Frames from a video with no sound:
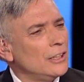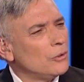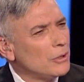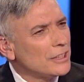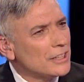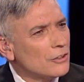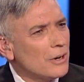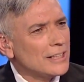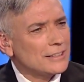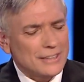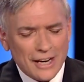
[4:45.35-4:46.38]
Well, you know
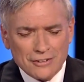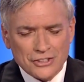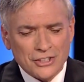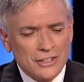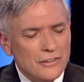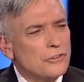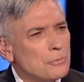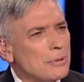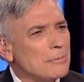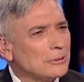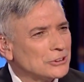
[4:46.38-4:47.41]
what, Harris? A few
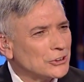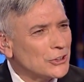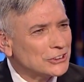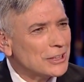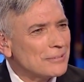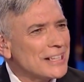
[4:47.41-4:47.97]
people saw something